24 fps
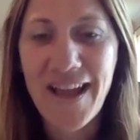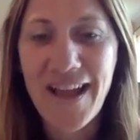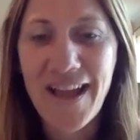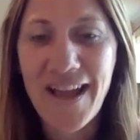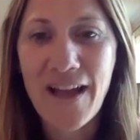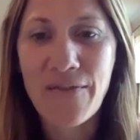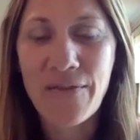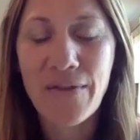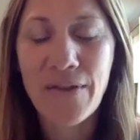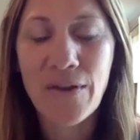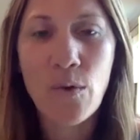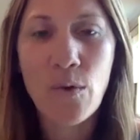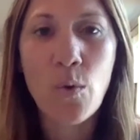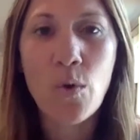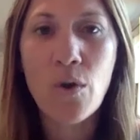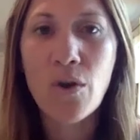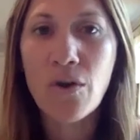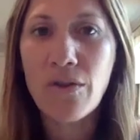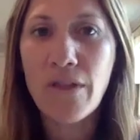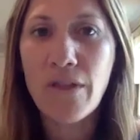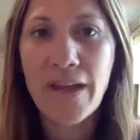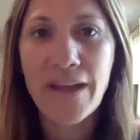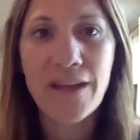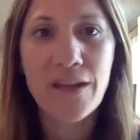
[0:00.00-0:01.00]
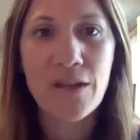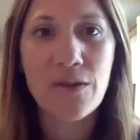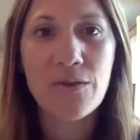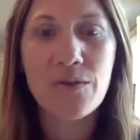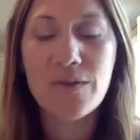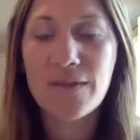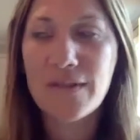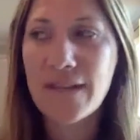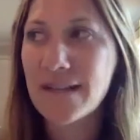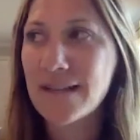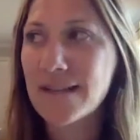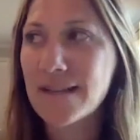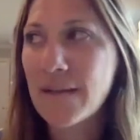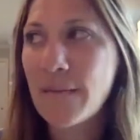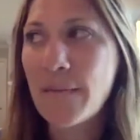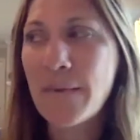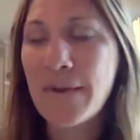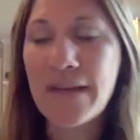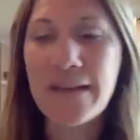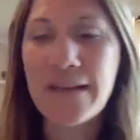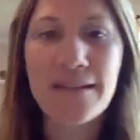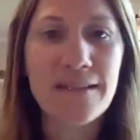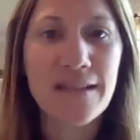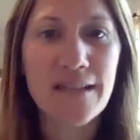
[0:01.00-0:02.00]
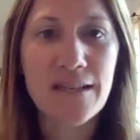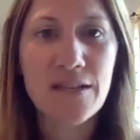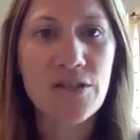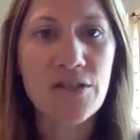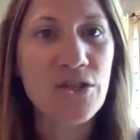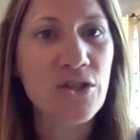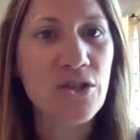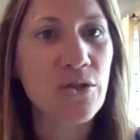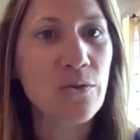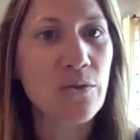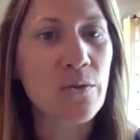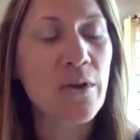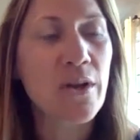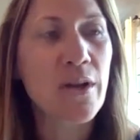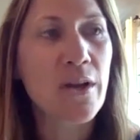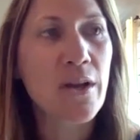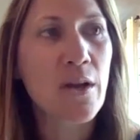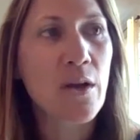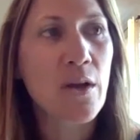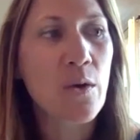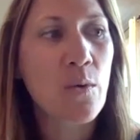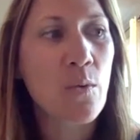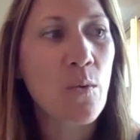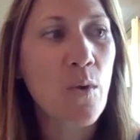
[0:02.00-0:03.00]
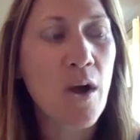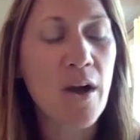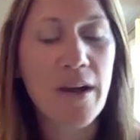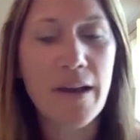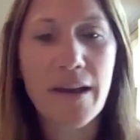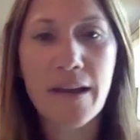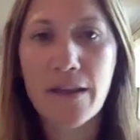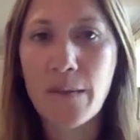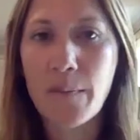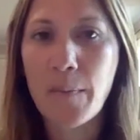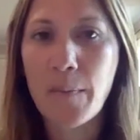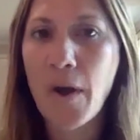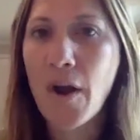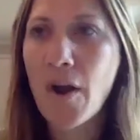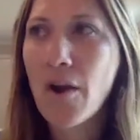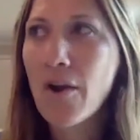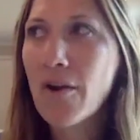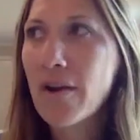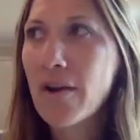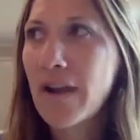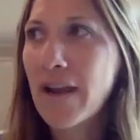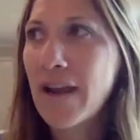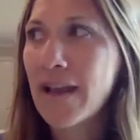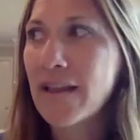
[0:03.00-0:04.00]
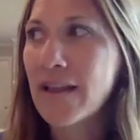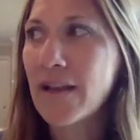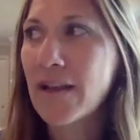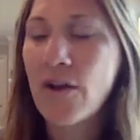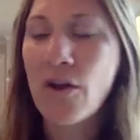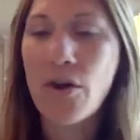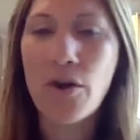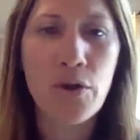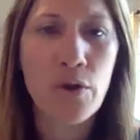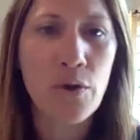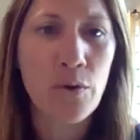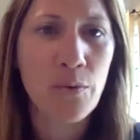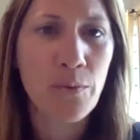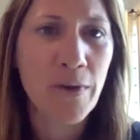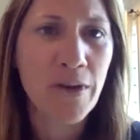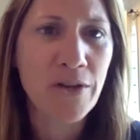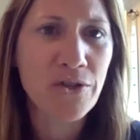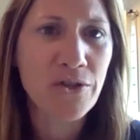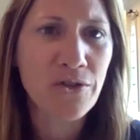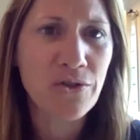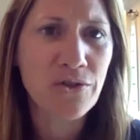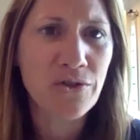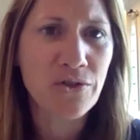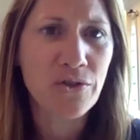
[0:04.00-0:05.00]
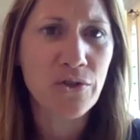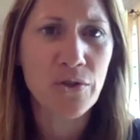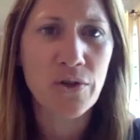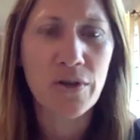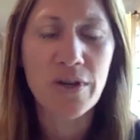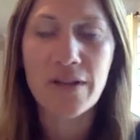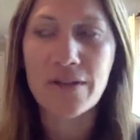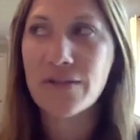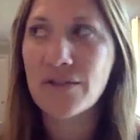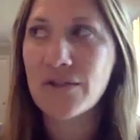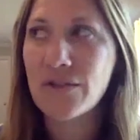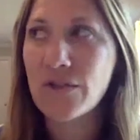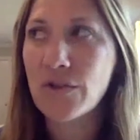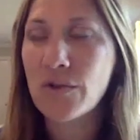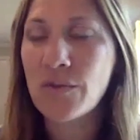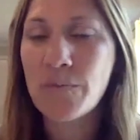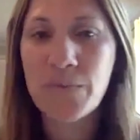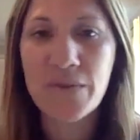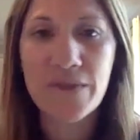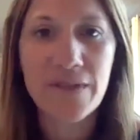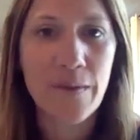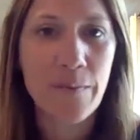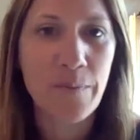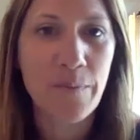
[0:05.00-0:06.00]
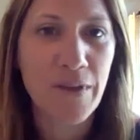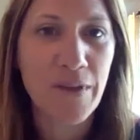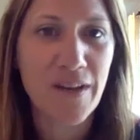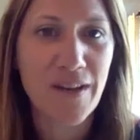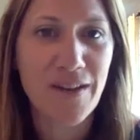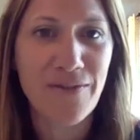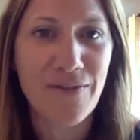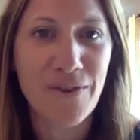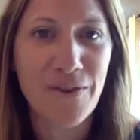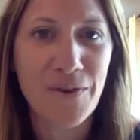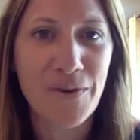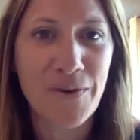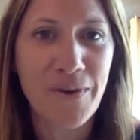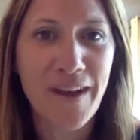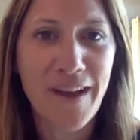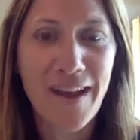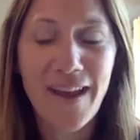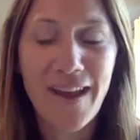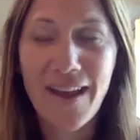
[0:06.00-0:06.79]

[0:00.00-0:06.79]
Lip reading: it. Or like you said, somebody sees you walking in the park and they call you a racial slur and assume something of you.